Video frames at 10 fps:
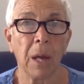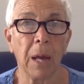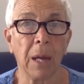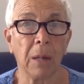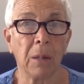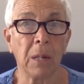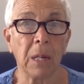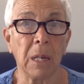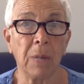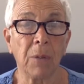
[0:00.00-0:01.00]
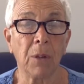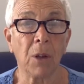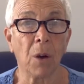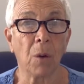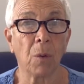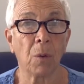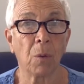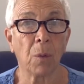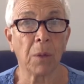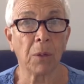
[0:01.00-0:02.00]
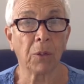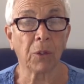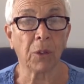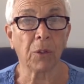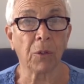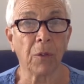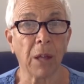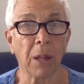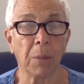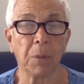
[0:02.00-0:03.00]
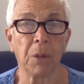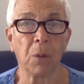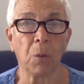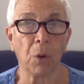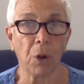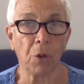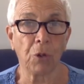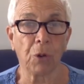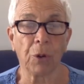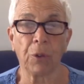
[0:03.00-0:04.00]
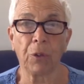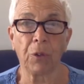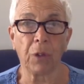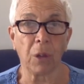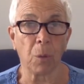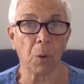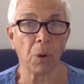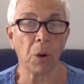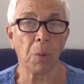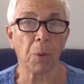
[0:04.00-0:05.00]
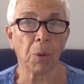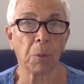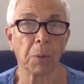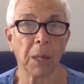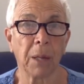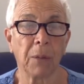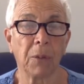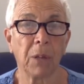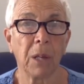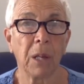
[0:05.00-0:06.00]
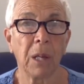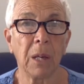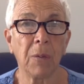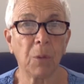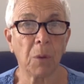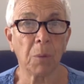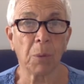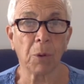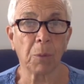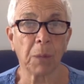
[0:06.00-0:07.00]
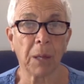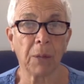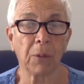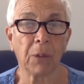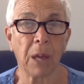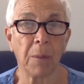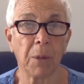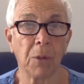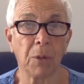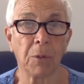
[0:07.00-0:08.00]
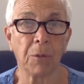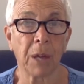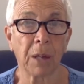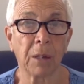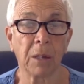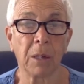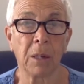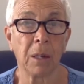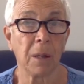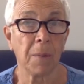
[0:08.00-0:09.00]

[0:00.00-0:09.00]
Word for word: And even though when the skills developed, there were no choices and there were no birth plans, even when birth plans came into effect in